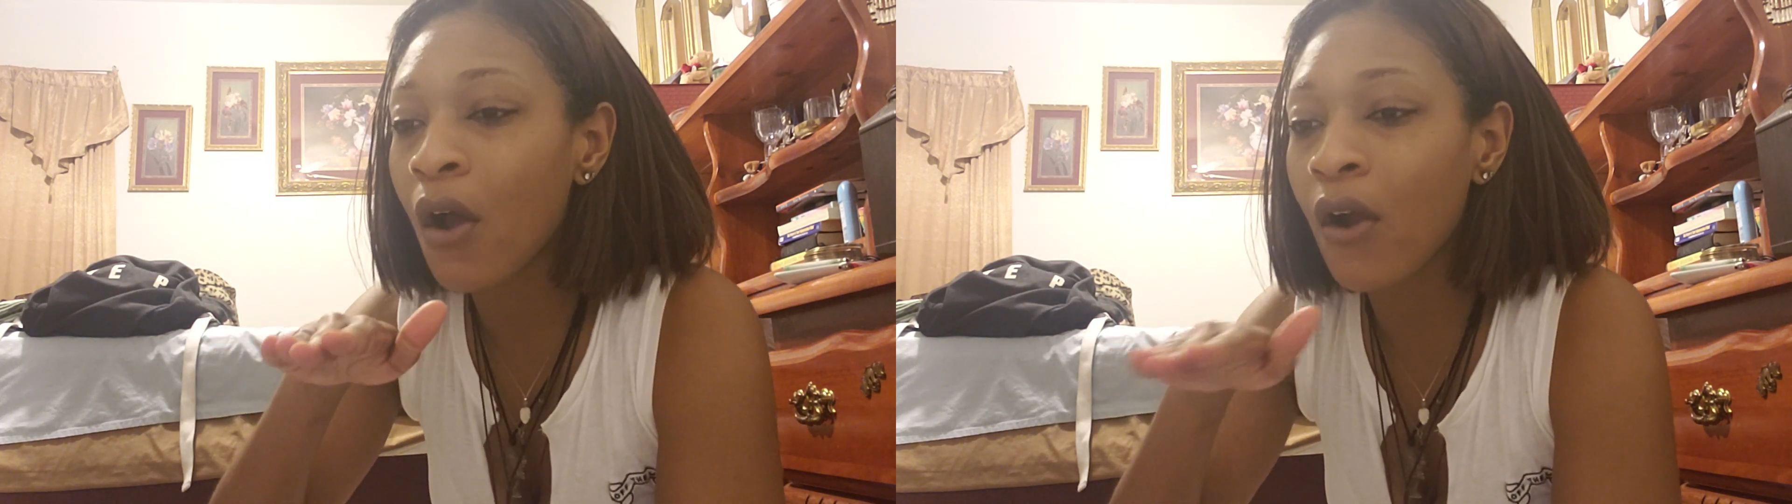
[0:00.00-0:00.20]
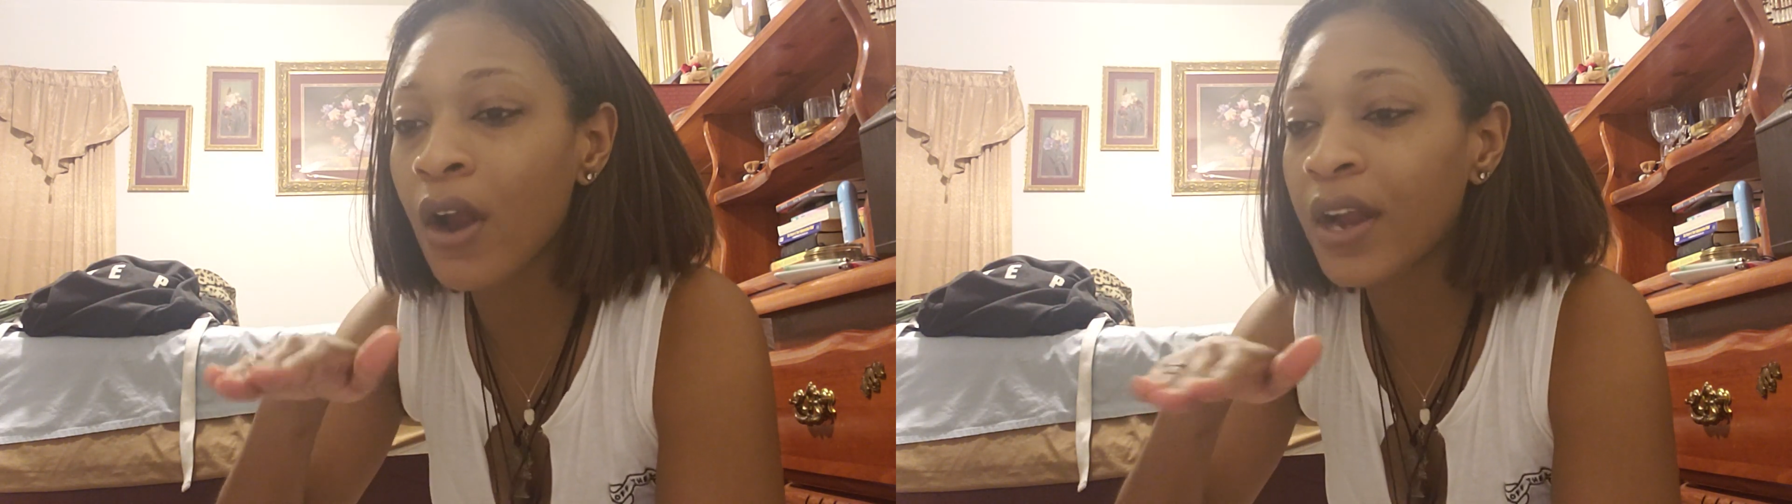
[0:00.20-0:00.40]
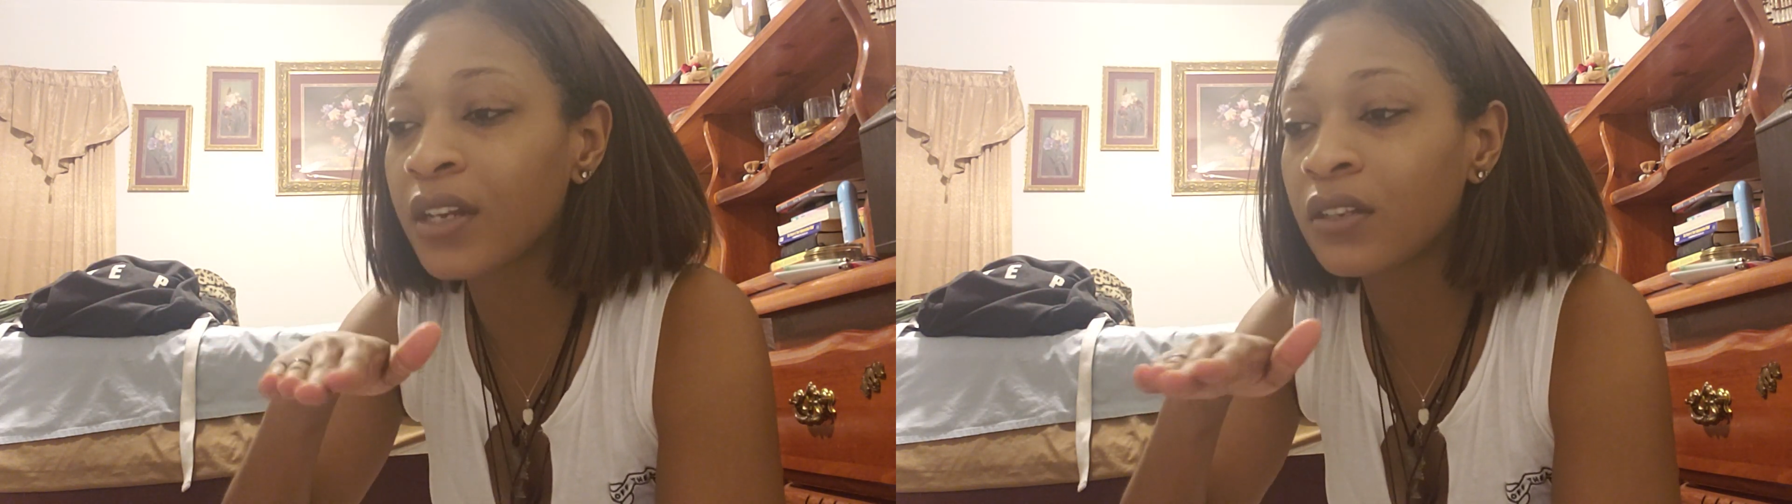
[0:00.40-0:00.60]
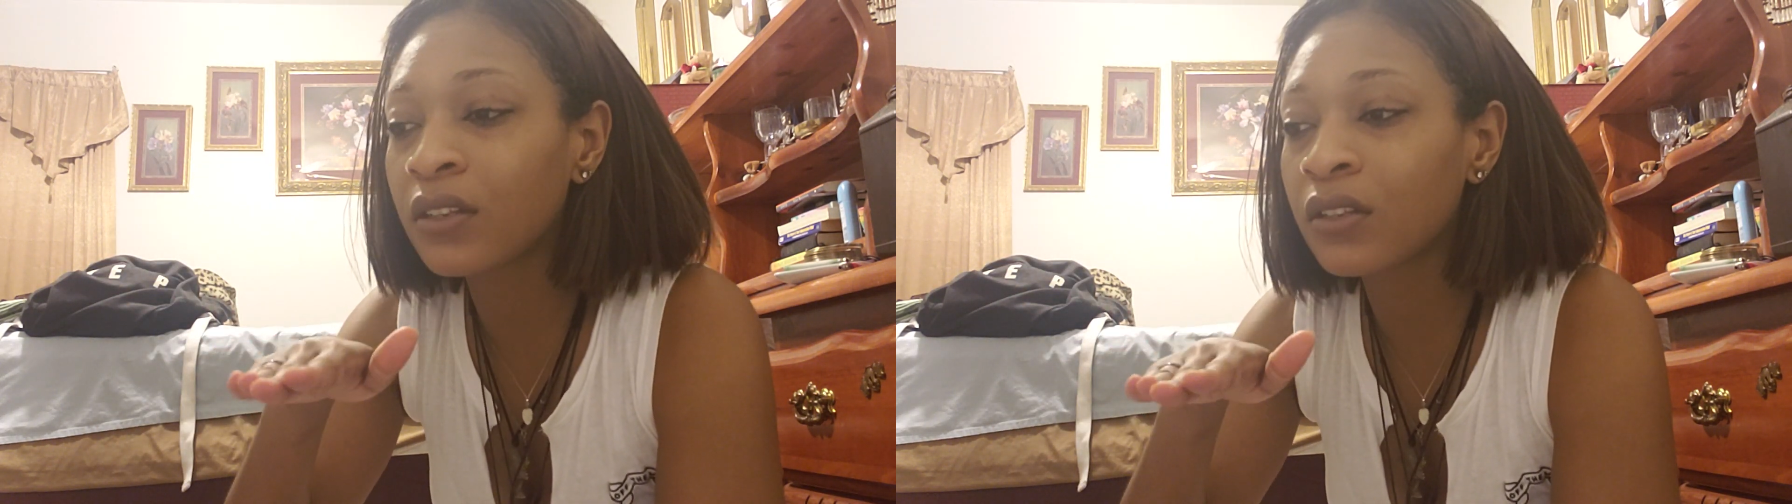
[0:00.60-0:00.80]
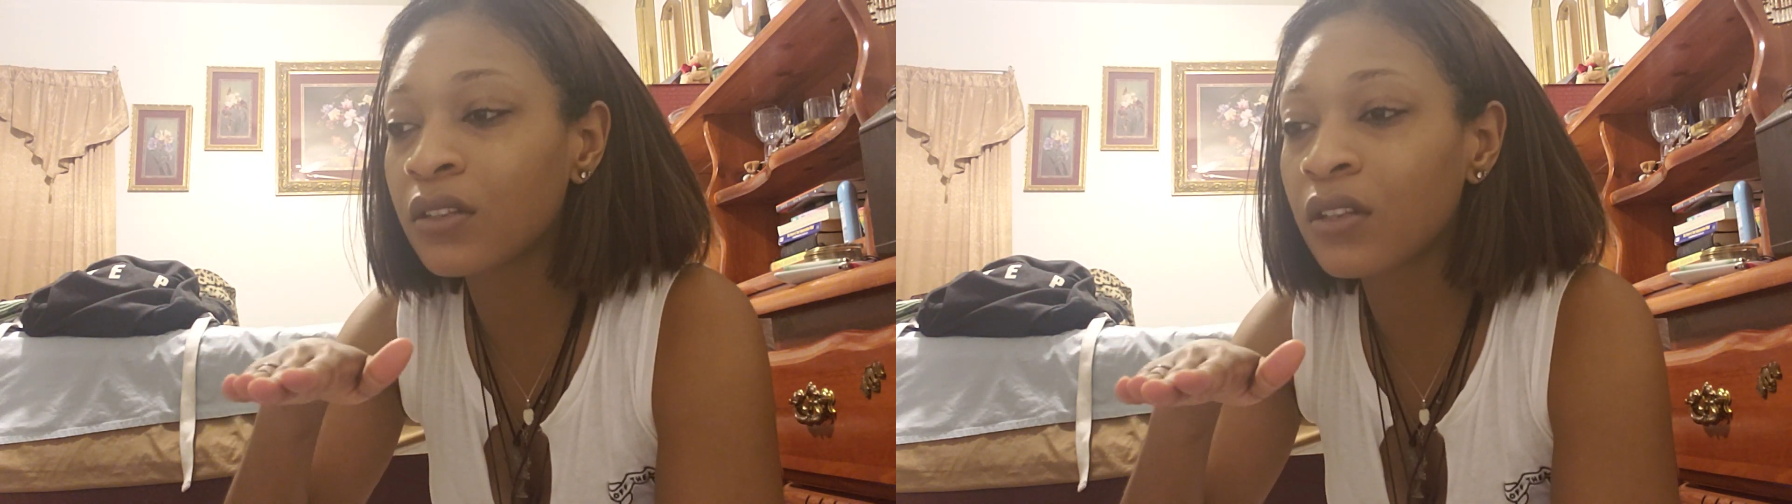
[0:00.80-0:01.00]
all right.
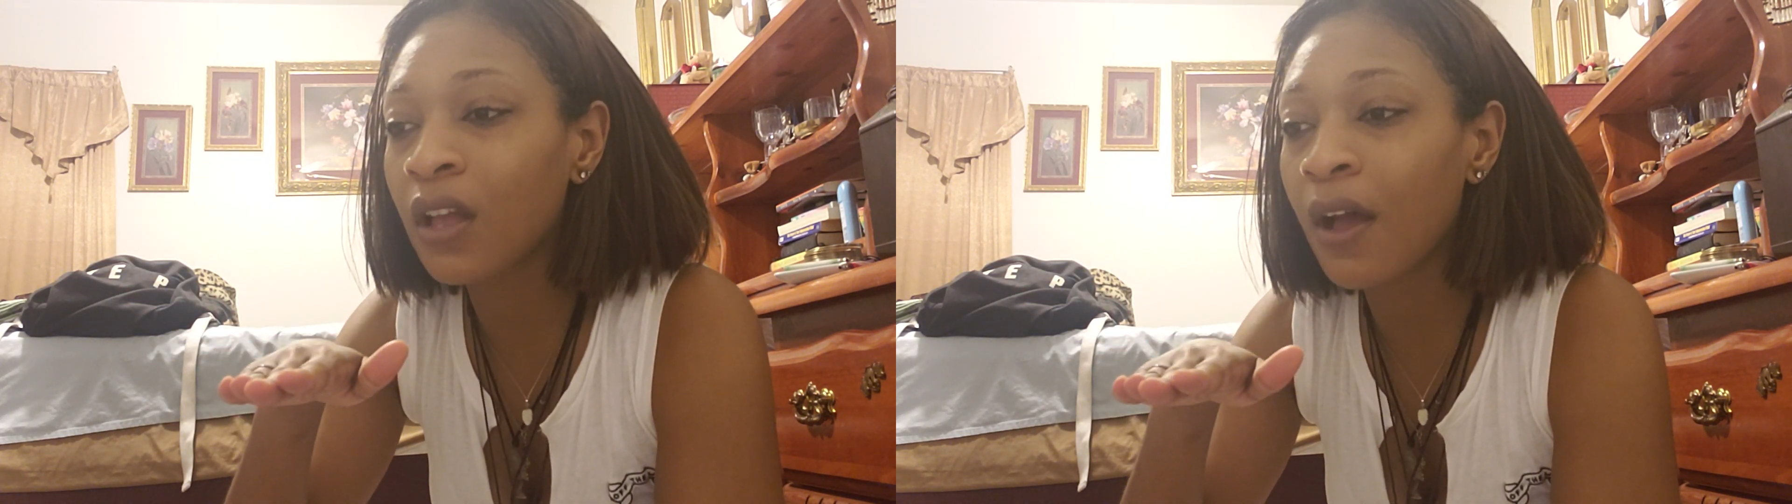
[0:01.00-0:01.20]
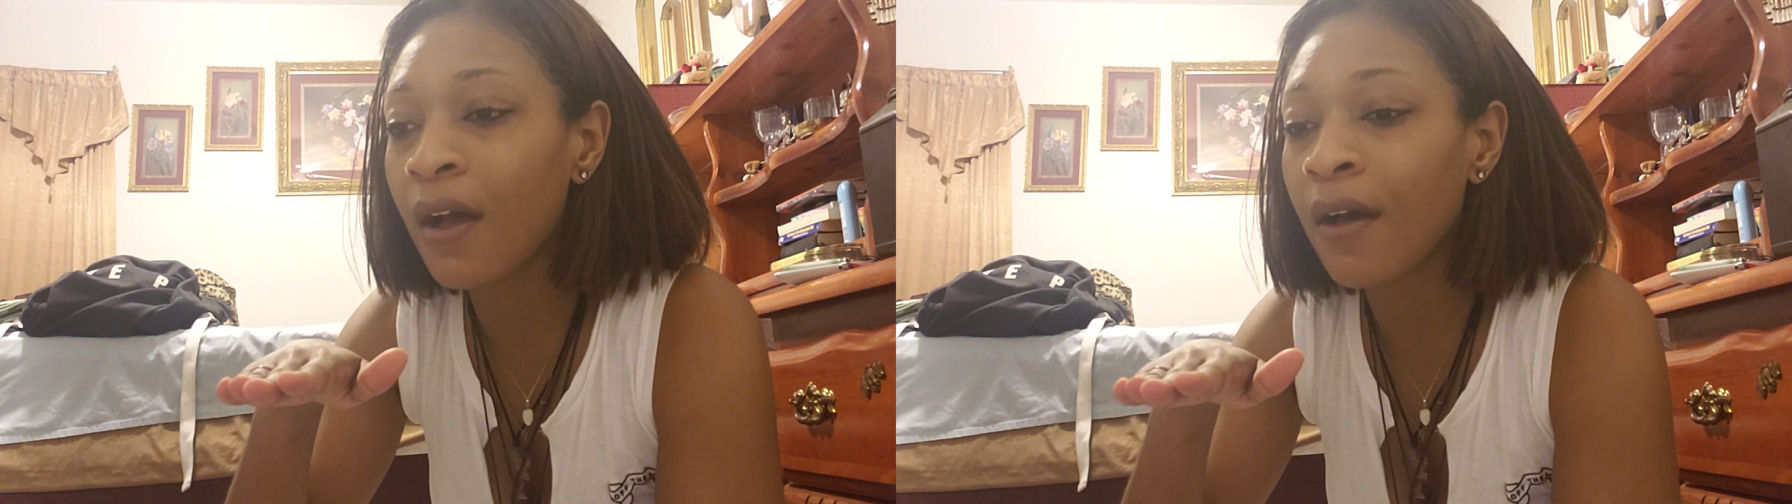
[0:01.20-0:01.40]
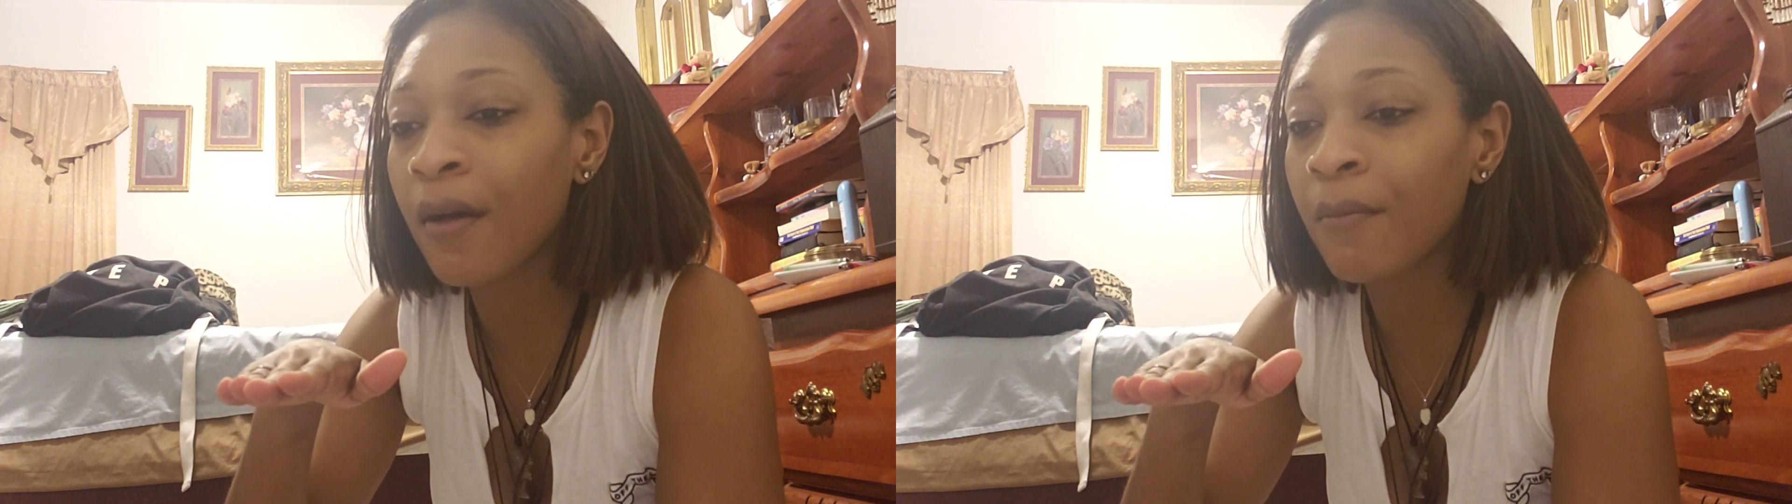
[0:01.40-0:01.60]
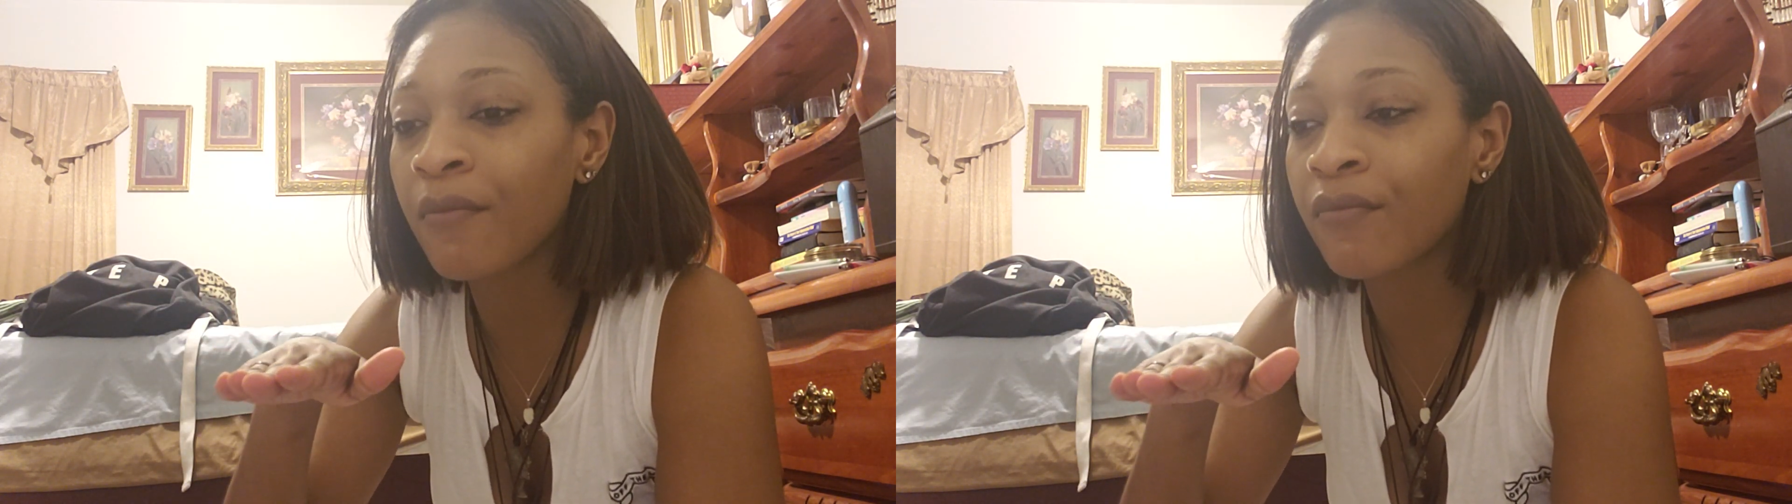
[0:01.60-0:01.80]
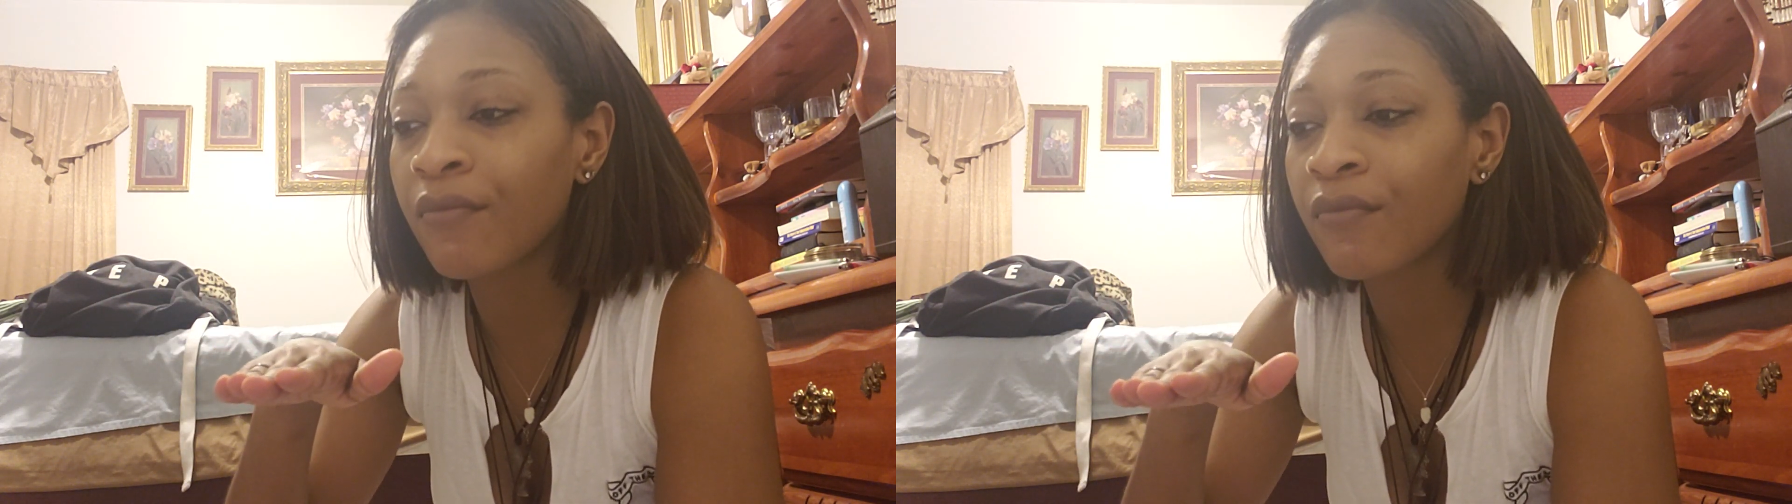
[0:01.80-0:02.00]

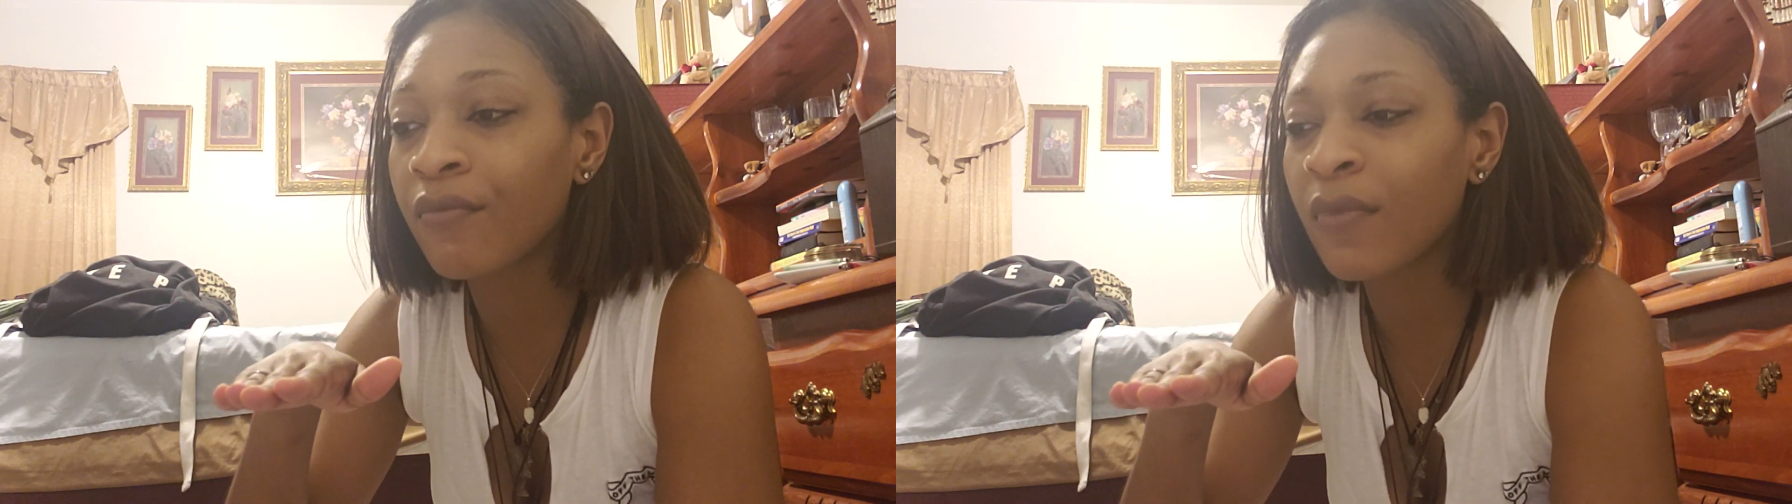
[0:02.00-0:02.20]
I'm